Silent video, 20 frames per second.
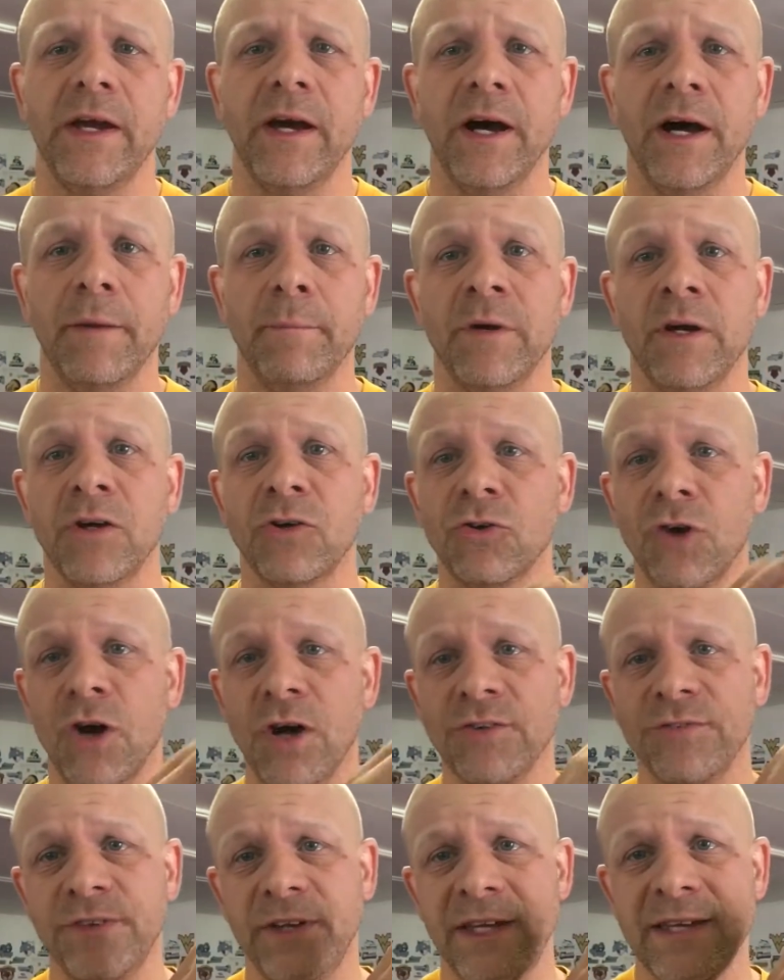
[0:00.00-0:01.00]

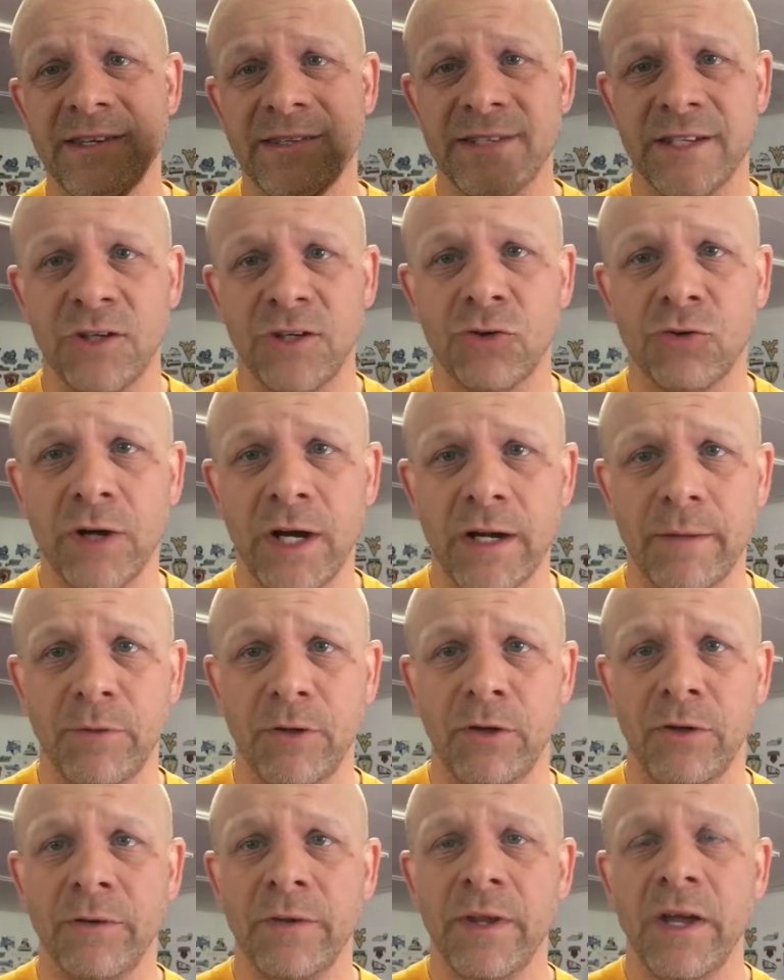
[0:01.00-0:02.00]
CrossFit is
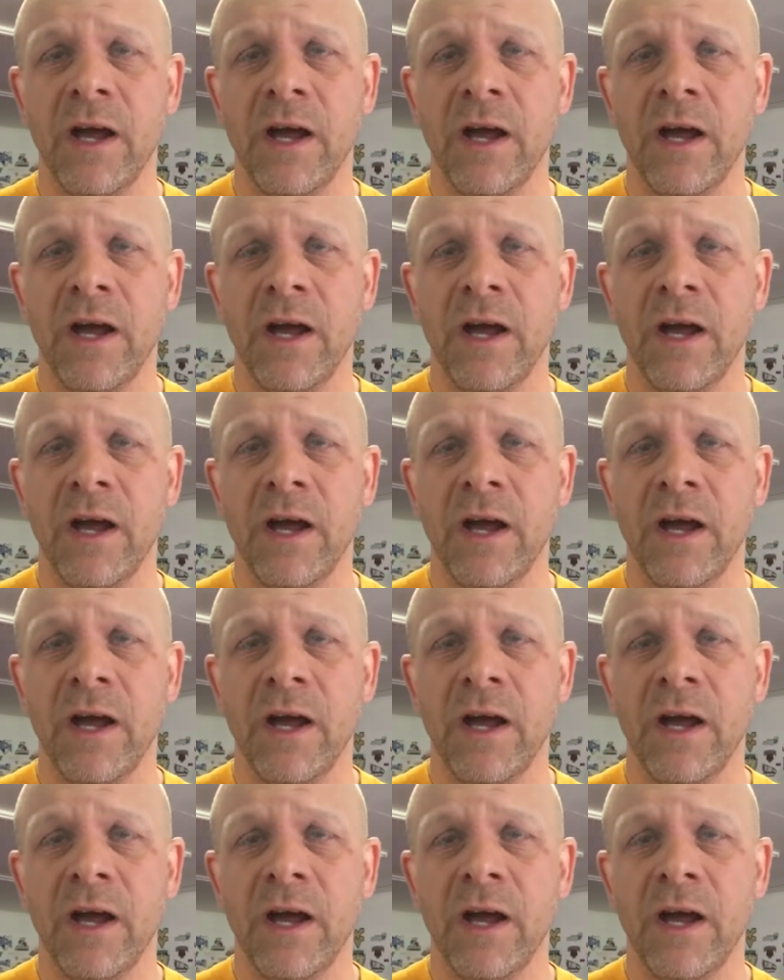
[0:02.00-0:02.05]
incredible.